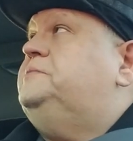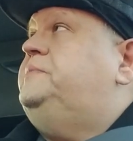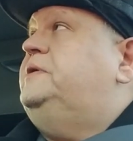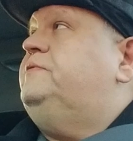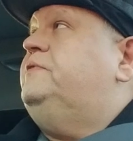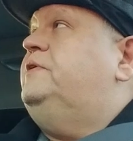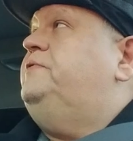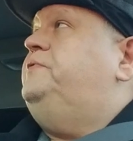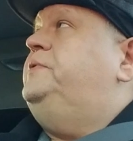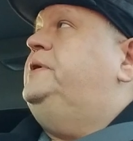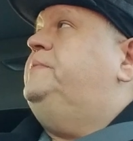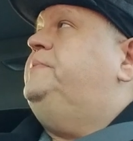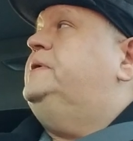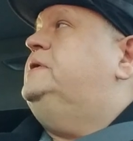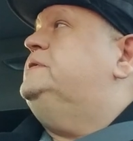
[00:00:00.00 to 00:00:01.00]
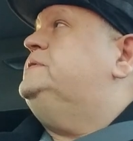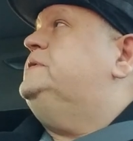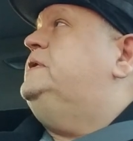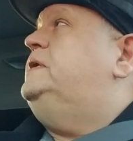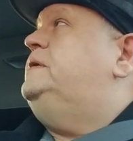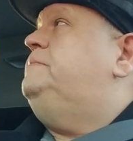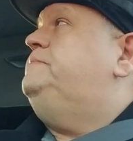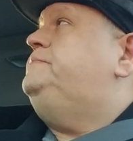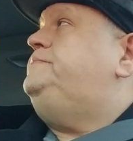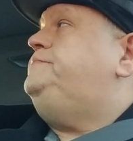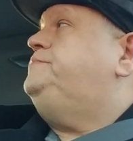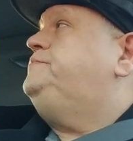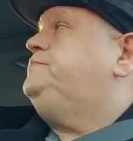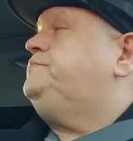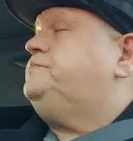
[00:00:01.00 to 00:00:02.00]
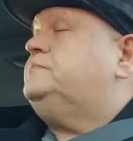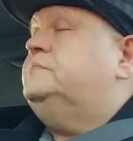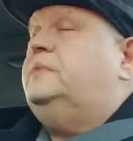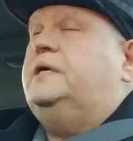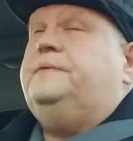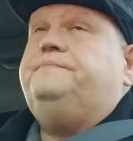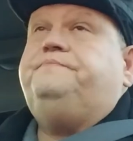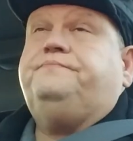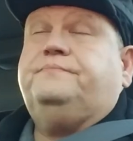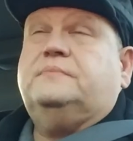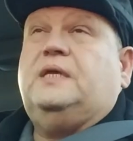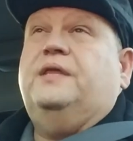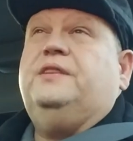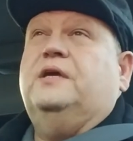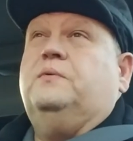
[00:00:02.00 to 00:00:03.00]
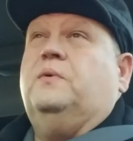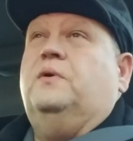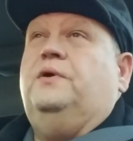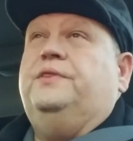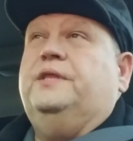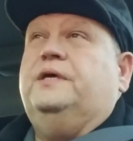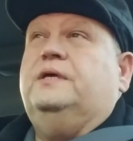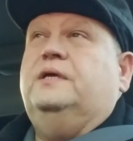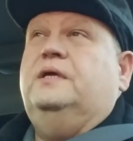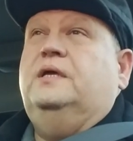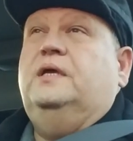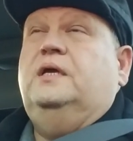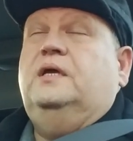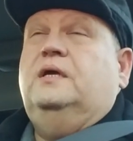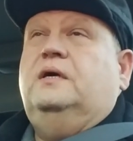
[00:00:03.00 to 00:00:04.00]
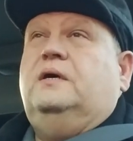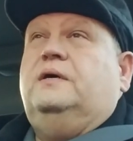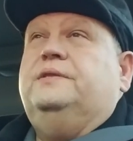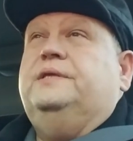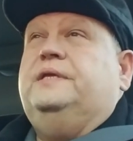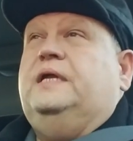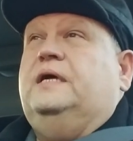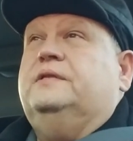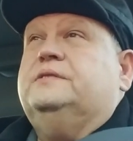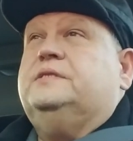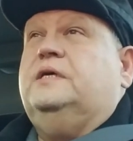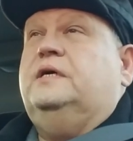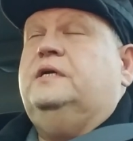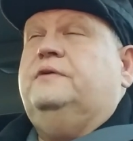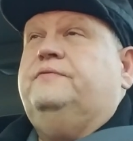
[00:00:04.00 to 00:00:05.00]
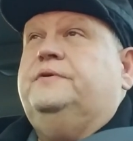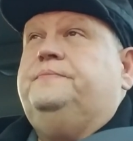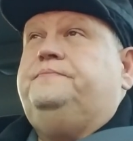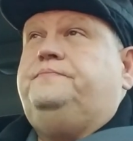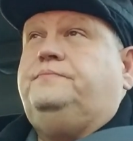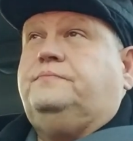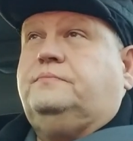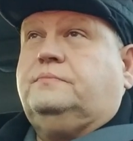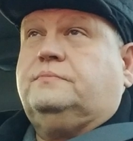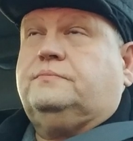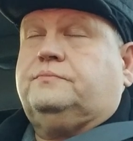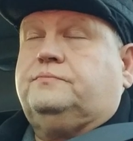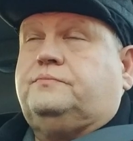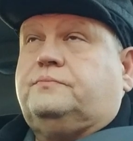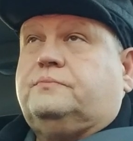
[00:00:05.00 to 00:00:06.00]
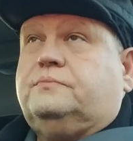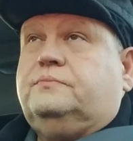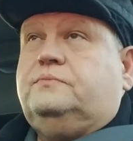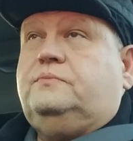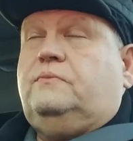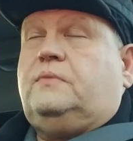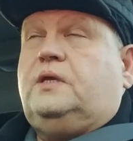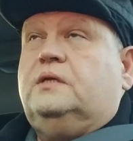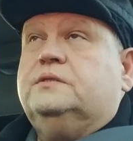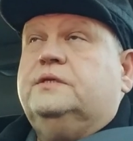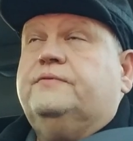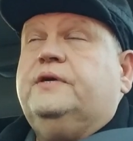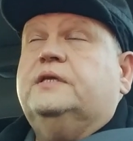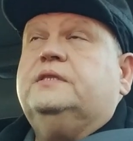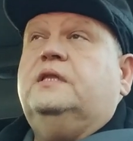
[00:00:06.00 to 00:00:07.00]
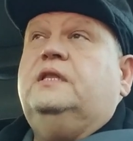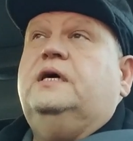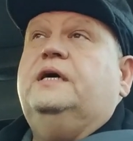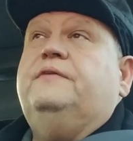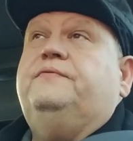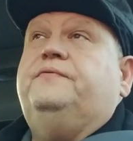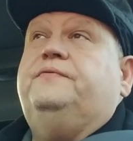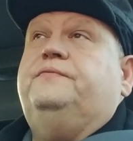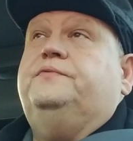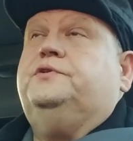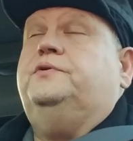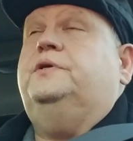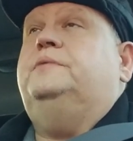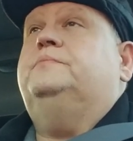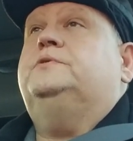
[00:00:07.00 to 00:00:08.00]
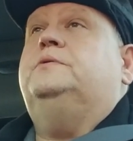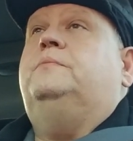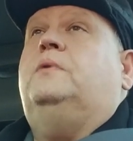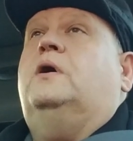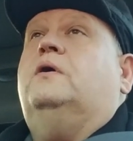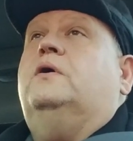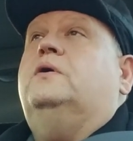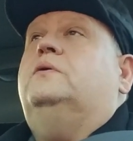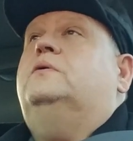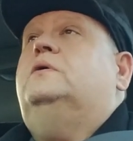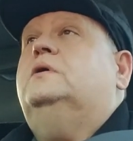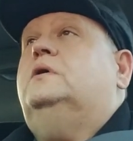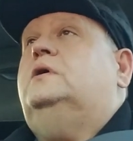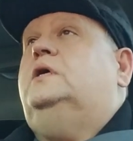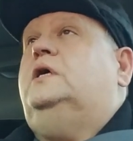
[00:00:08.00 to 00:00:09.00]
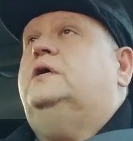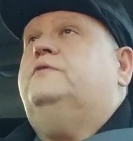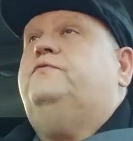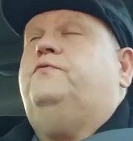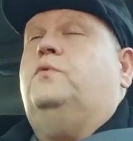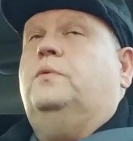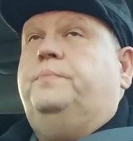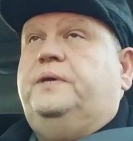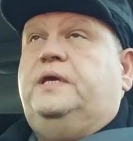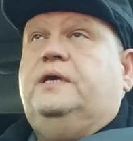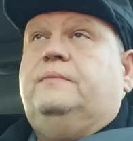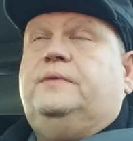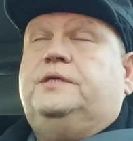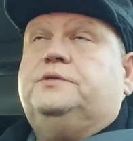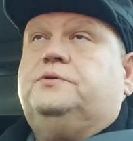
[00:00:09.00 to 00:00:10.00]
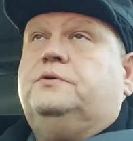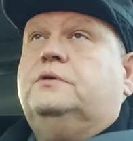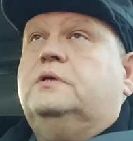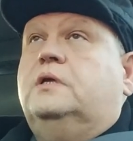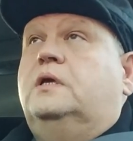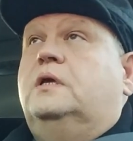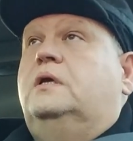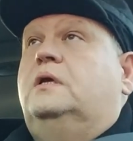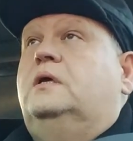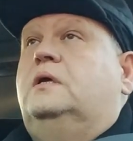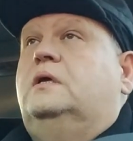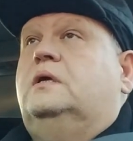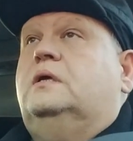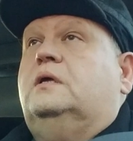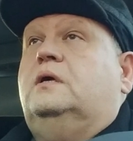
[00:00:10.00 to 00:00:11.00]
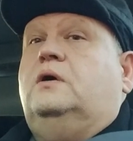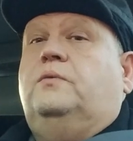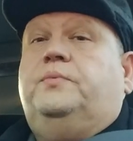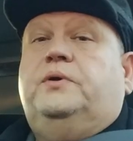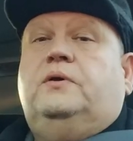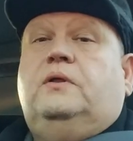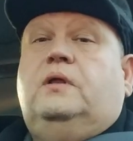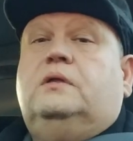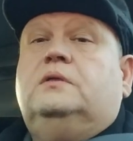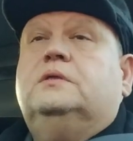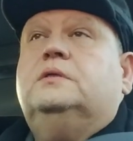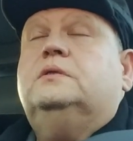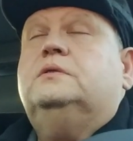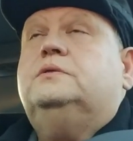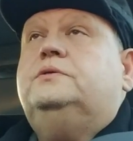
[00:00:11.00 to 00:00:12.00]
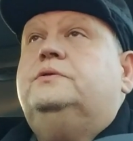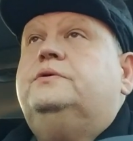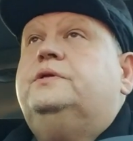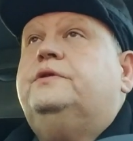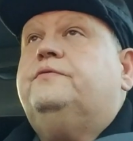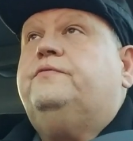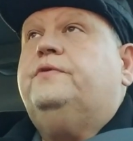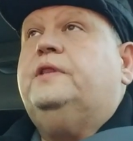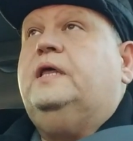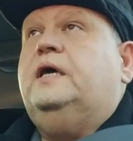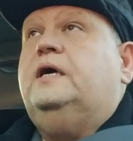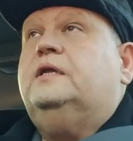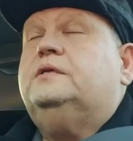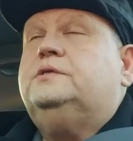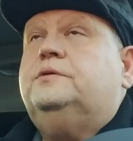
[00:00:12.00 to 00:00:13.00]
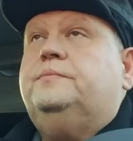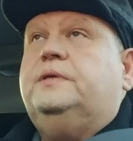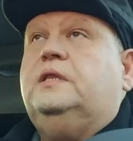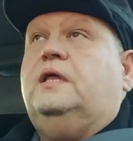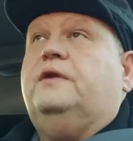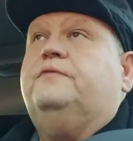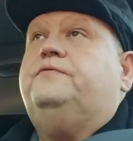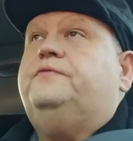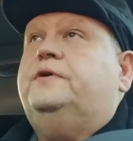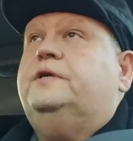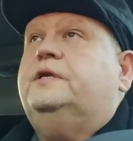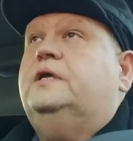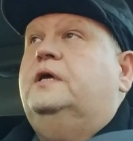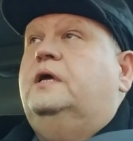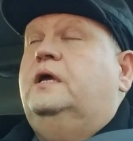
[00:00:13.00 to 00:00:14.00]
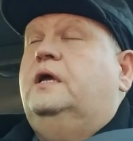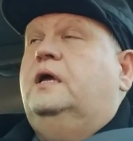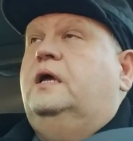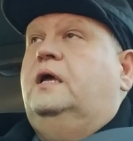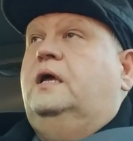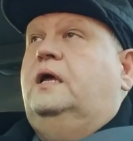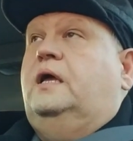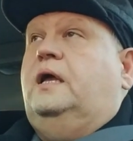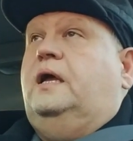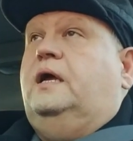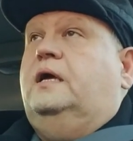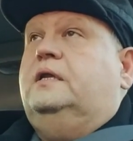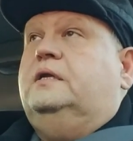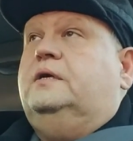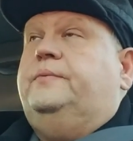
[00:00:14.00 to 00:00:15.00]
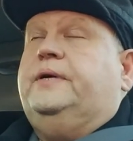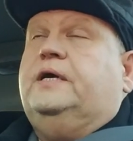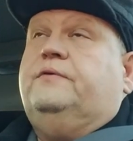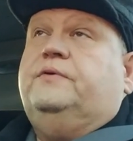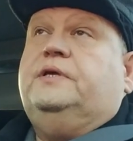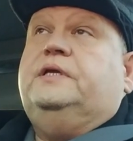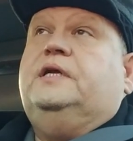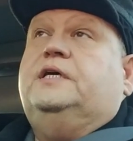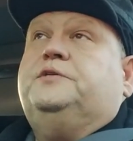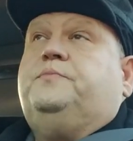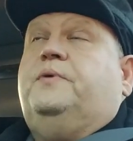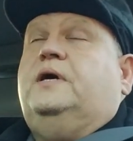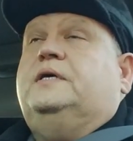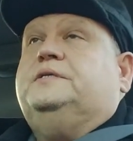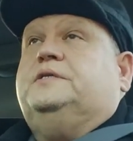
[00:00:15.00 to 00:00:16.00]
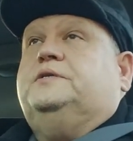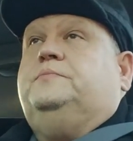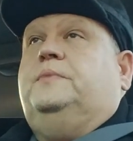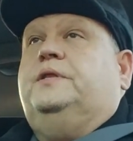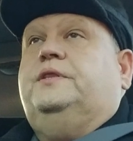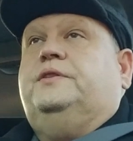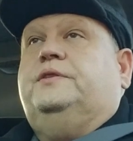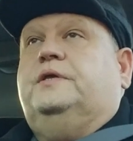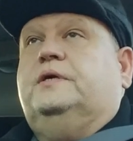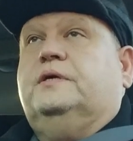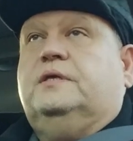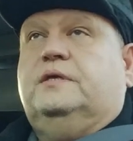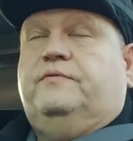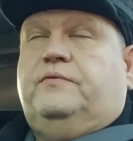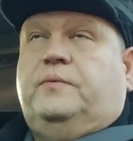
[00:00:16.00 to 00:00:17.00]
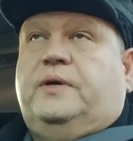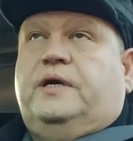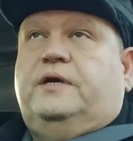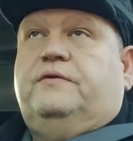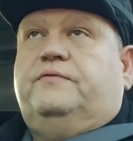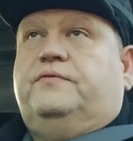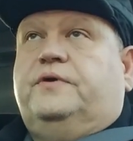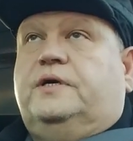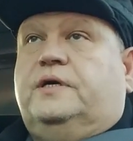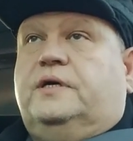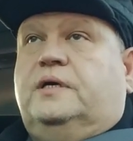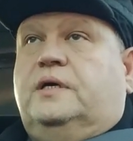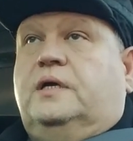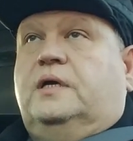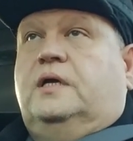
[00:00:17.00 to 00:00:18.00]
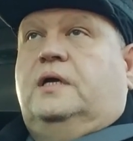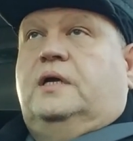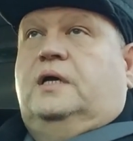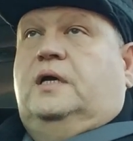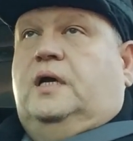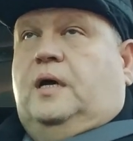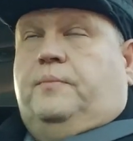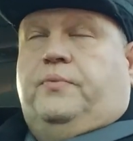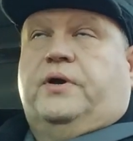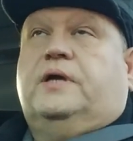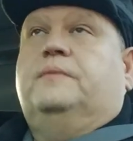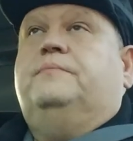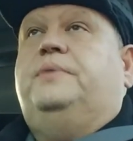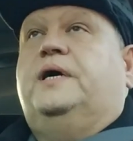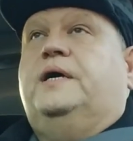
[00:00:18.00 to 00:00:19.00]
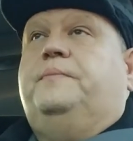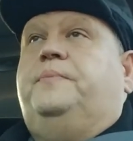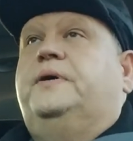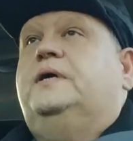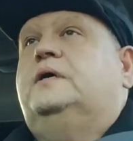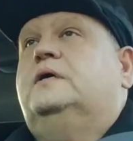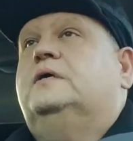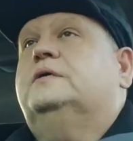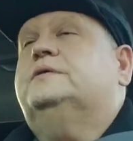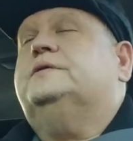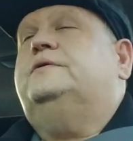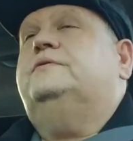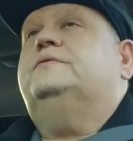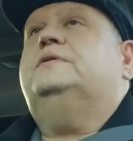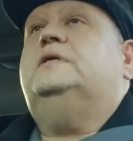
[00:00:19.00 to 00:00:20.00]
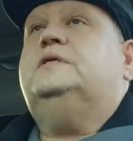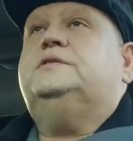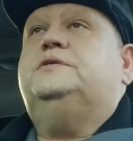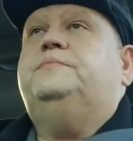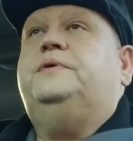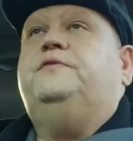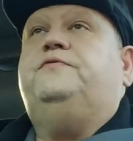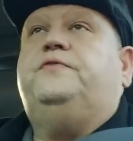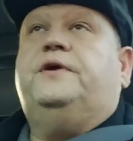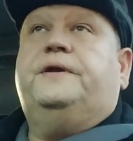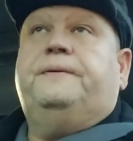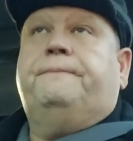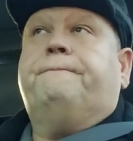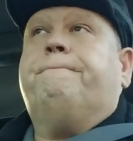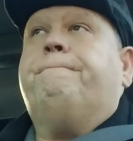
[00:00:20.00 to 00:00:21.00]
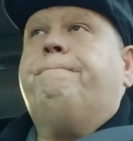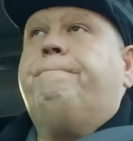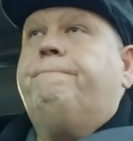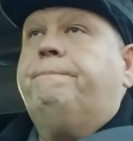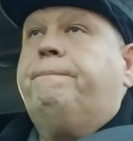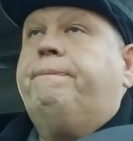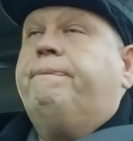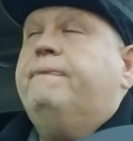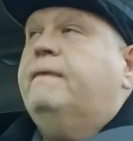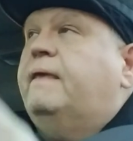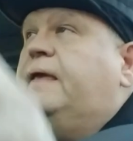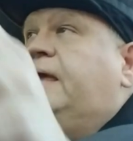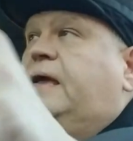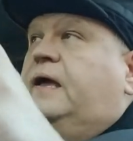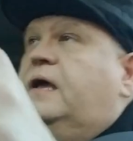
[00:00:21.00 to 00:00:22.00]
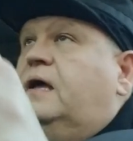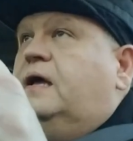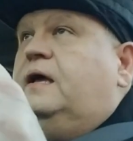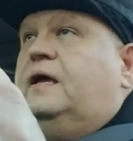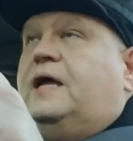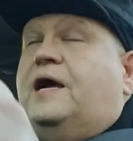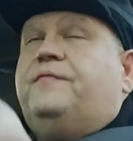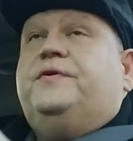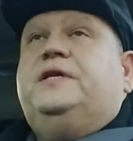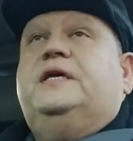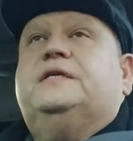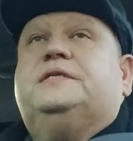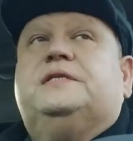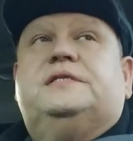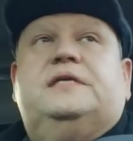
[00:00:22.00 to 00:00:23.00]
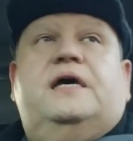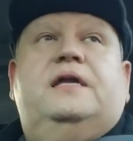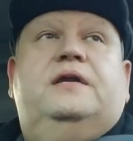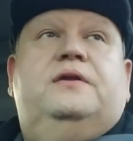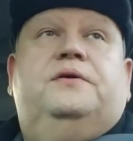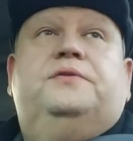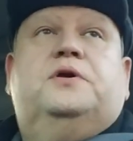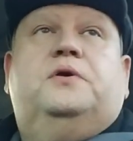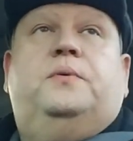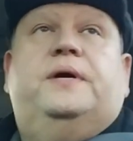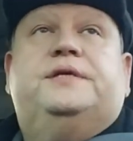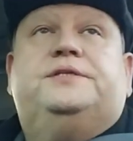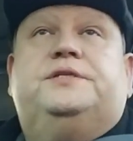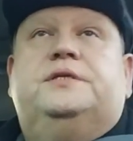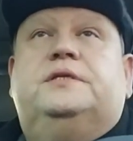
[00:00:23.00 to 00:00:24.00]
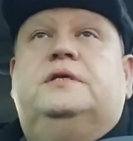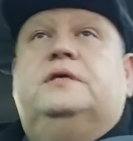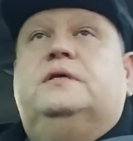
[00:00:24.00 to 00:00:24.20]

rough week because of that, but I think we're on the downside of it. So I've got the live stream tomorrow at 4 p.m. Eastern. I hope you all tune in for that. It should be a lot of fun. And we got a really nice prize this month, a giveaway of a Brigham pipe, so that should be fun. Haven't yet decided on the question.